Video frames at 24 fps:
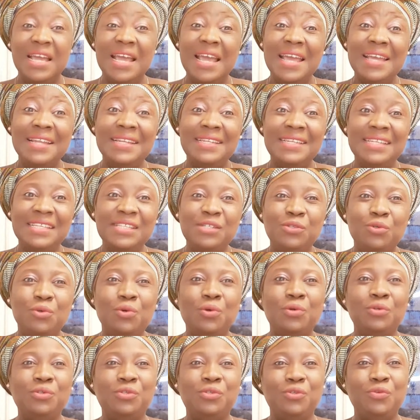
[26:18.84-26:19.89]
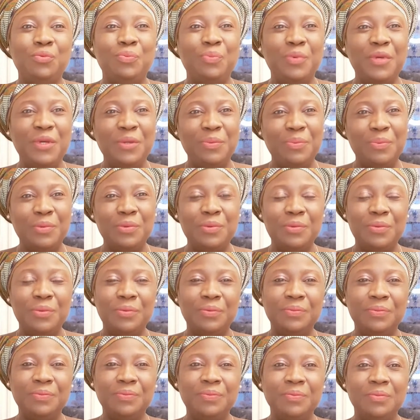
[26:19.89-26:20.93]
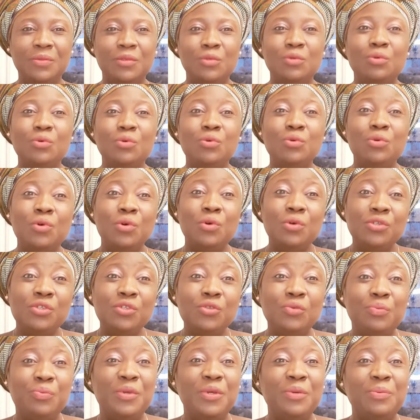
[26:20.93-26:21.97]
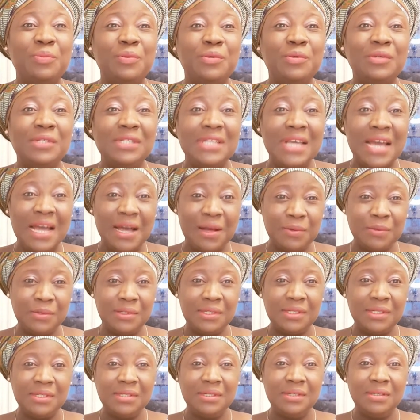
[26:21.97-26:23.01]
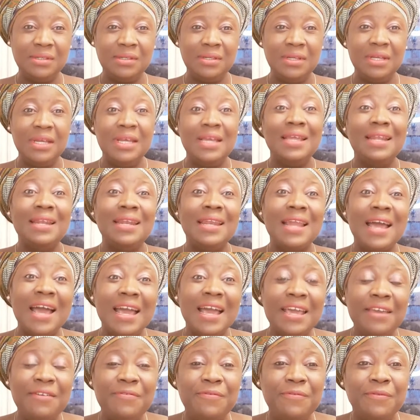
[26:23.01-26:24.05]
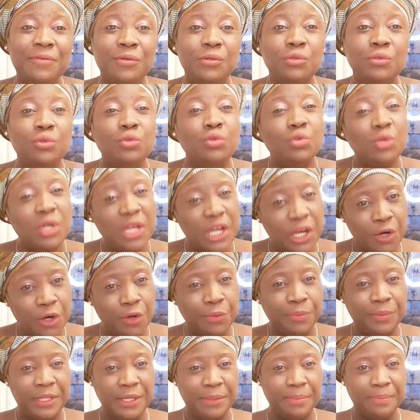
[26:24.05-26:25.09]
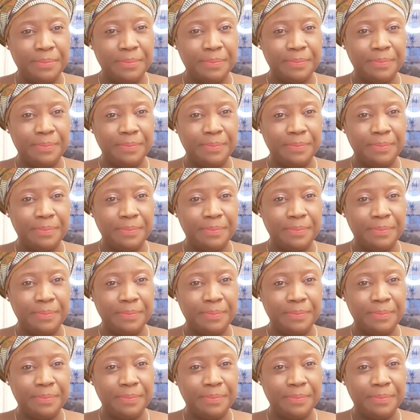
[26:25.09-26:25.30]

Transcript: And this goes to people who goes to people's house, life to help them,